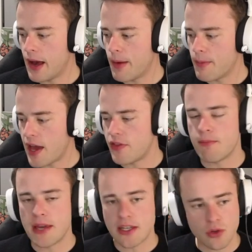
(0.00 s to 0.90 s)
and a
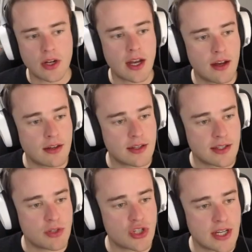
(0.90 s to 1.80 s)
mentor card as a
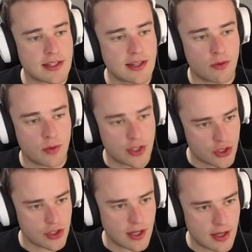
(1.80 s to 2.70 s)
majestic,
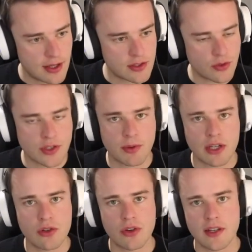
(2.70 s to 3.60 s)
which is also
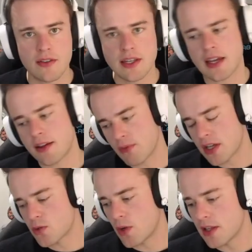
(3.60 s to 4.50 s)
included in the deck,
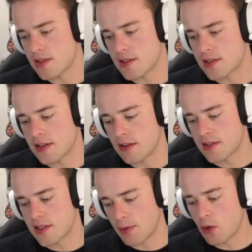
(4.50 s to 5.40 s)
as well as
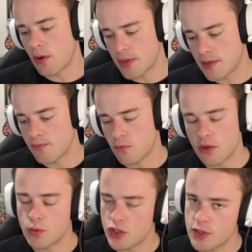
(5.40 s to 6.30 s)
some equipment,
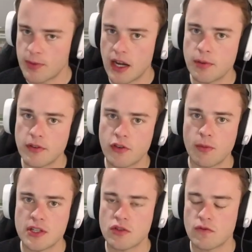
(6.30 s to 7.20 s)
which is made up of
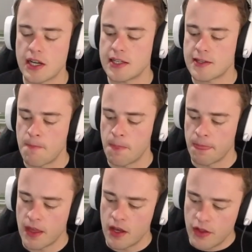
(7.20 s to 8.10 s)
commons and rares.
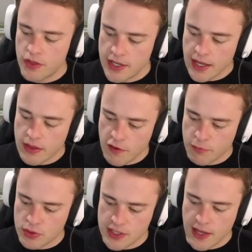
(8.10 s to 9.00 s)
The deck that I've
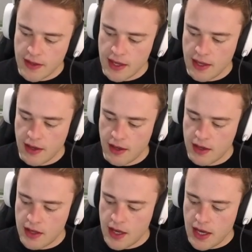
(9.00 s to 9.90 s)
put together here
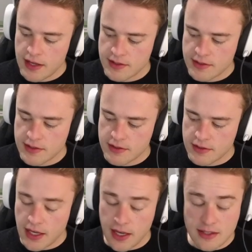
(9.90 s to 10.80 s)
has,
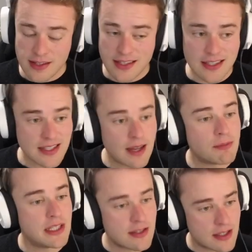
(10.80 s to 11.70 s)
as I said, subbed
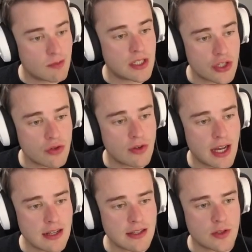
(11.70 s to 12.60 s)
in some additional
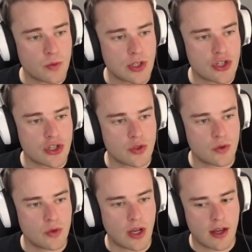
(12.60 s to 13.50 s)
cards, which
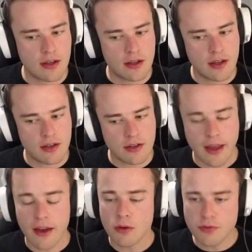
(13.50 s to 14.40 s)
are
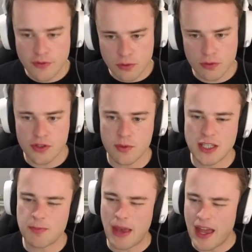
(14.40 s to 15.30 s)
helpful to
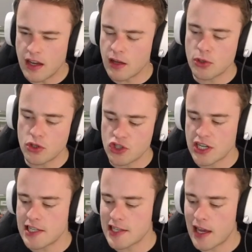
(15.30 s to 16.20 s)
expanding upon
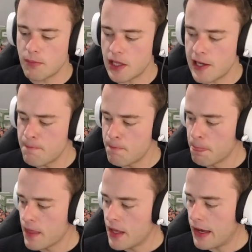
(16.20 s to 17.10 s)
Chane's gameplay.
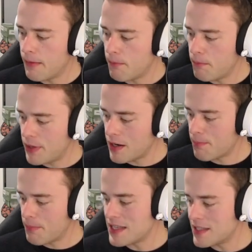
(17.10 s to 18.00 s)
But at a
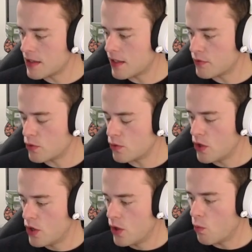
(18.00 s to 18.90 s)
basic level,
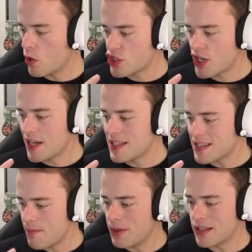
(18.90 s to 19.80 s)
what Chane's
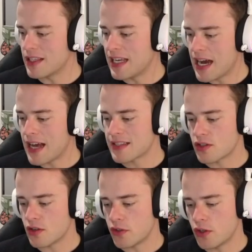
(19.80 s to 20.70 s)
ability asks
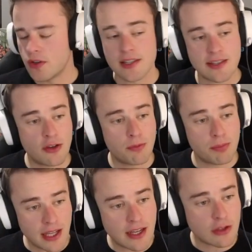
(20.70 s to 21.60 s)
of you is that you
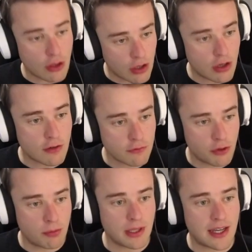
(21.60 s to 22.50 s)
play a lot of
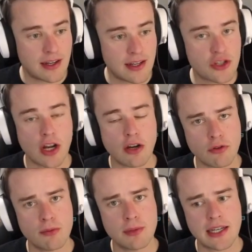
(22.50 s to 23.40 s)
Runeblade and Shadow
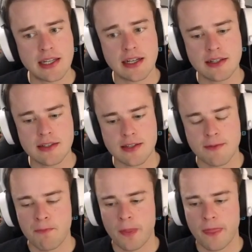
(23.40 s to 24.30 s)
Runeblade cards,
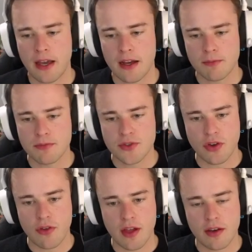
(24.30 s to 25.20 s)
so
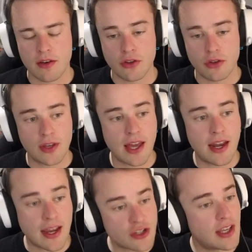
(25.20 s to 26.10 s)
that you can
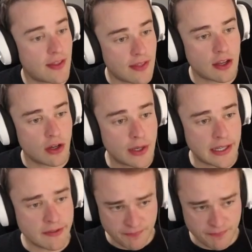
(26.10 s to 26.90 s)
actually get that go again.